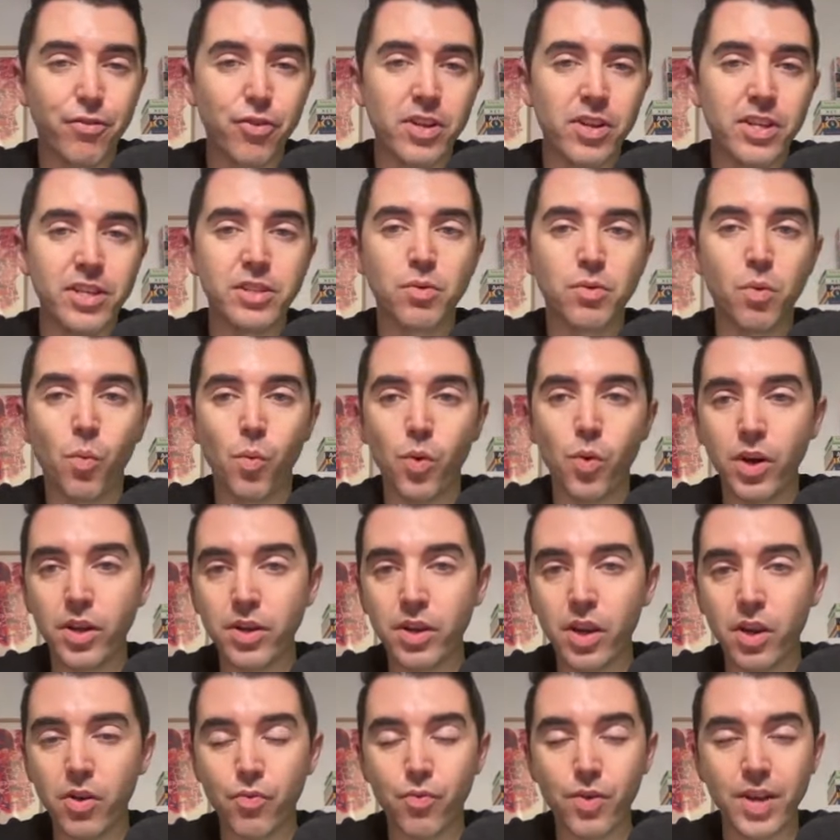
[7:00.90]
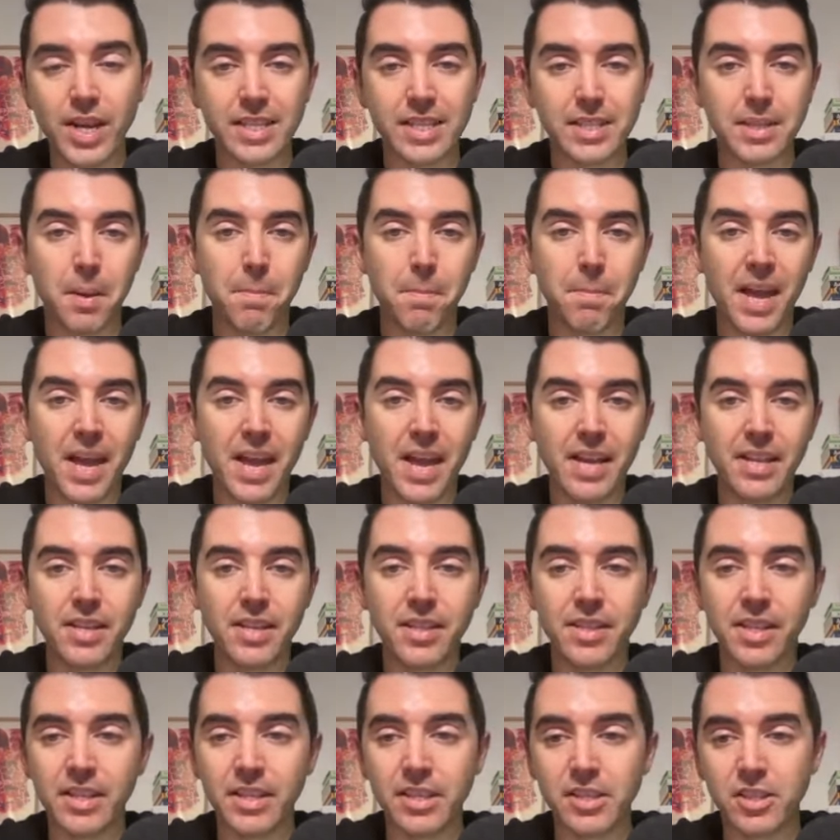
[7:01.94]
for his one race ban
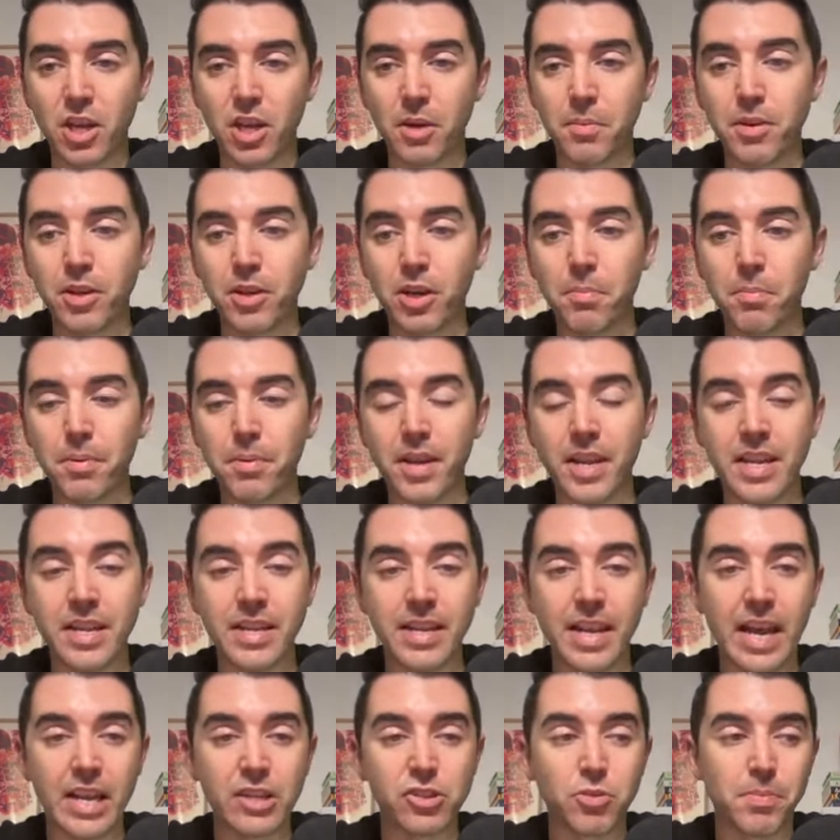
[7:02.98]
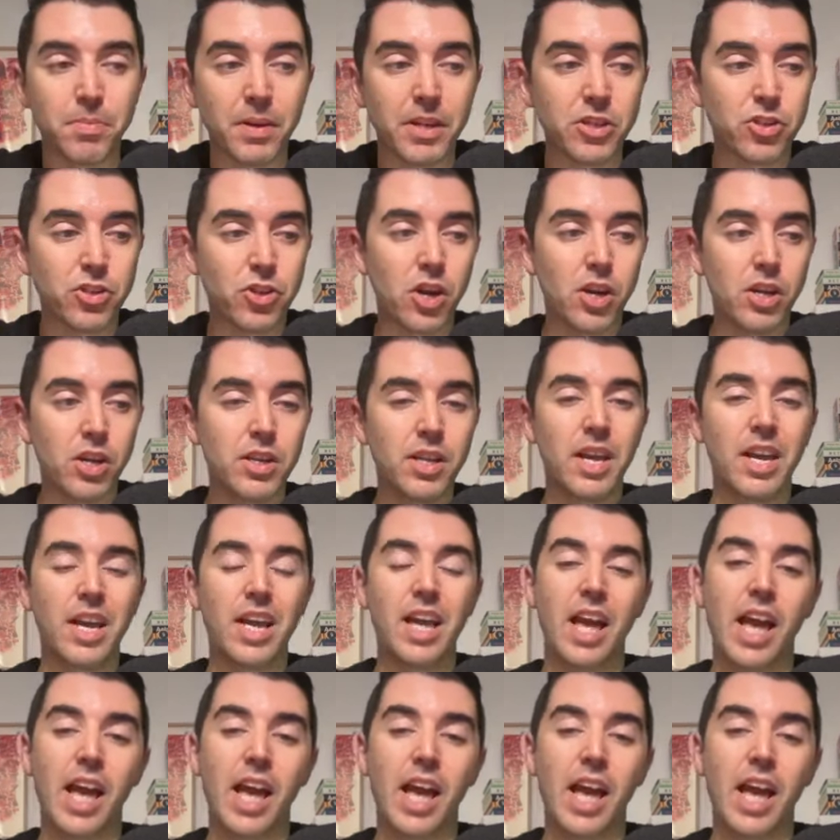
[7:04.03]
that is coming up in Azerbaijan.